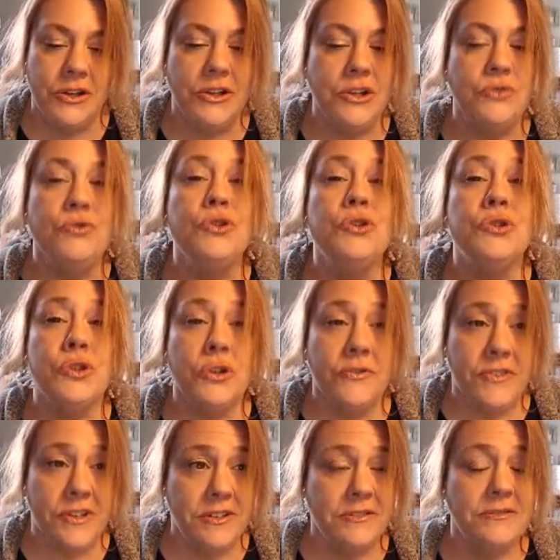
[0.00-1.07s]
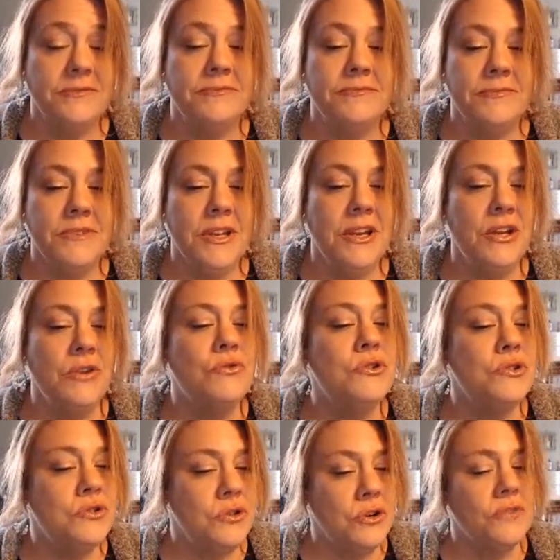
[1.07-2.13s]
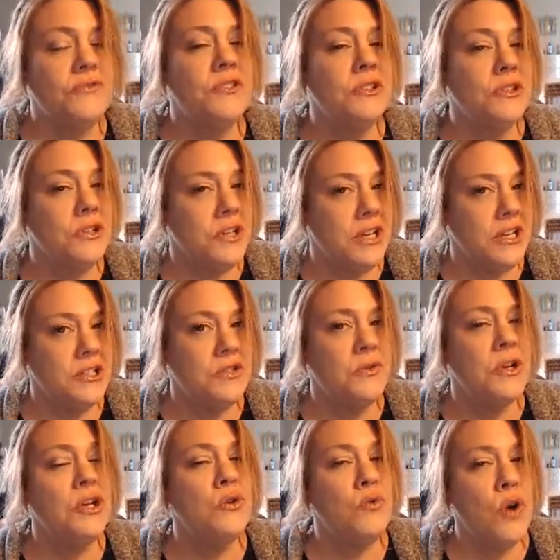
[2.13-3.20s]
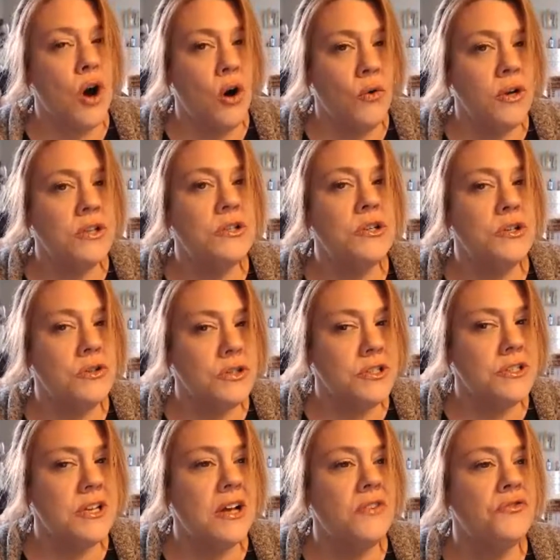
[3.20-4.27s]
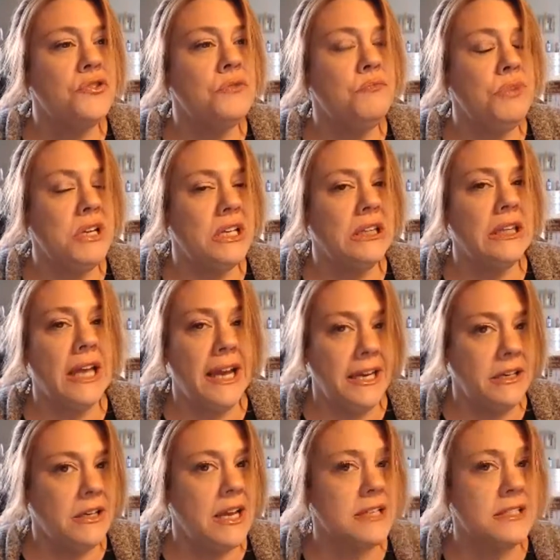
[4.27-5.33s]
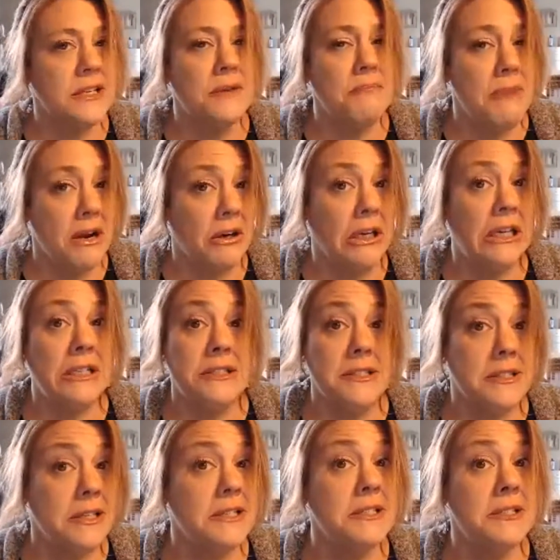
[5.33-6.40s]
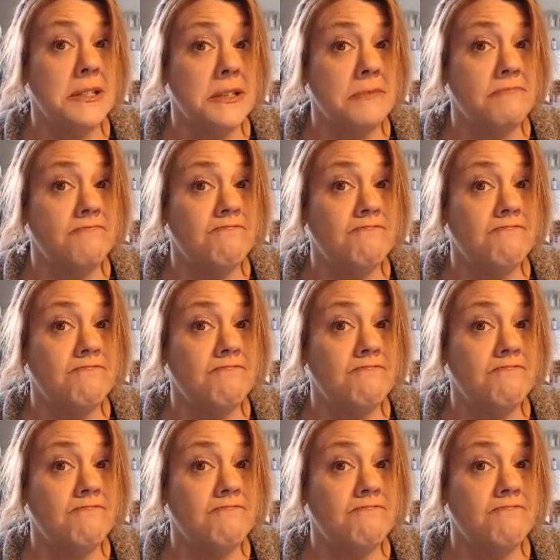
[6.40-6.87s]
You deserve it. You deserve to look into it. You owe it to yourself to be enlightened as an American citizen.